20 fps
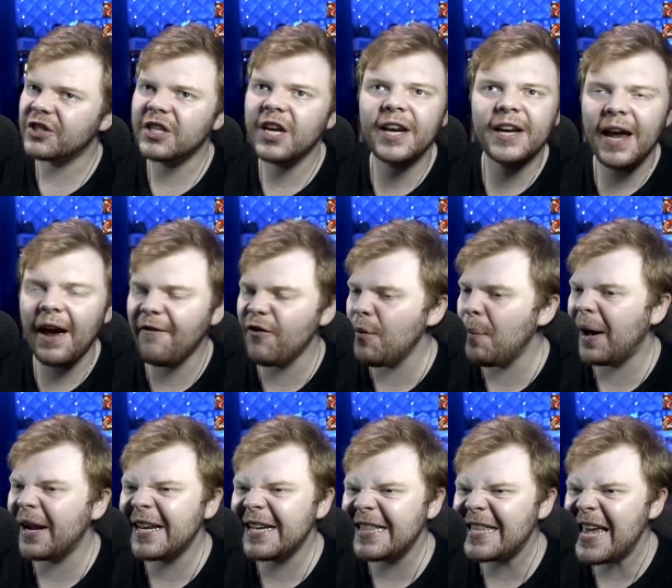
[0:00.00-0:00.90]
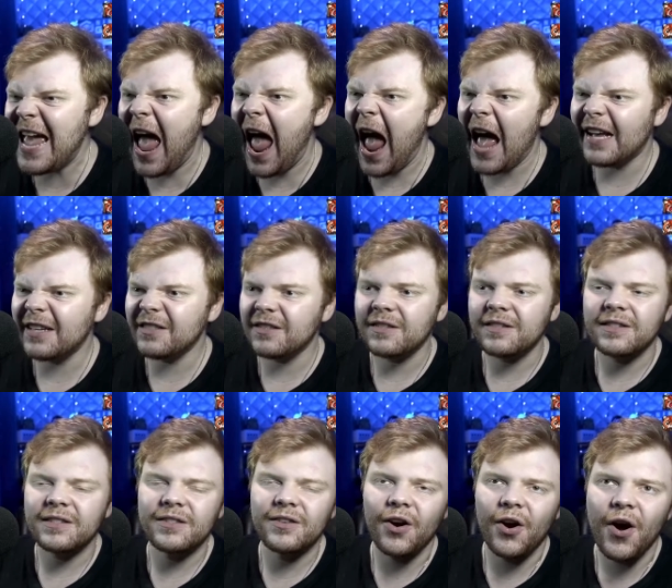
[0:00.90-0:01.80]
kick everybody in the
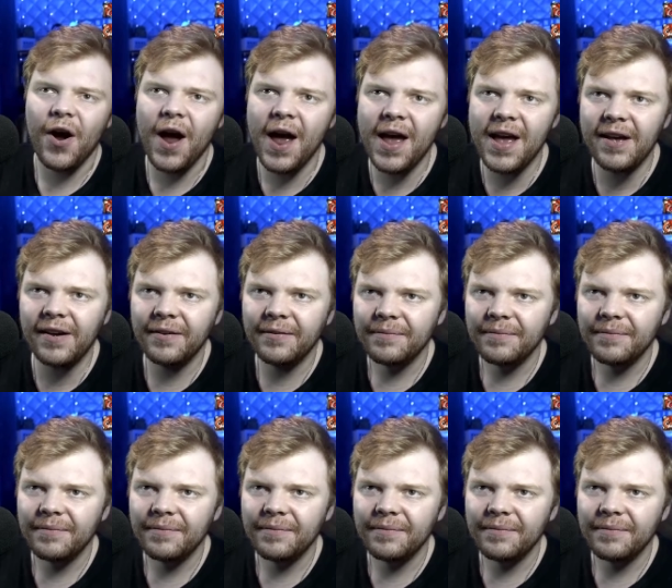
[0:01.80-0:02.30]
all right?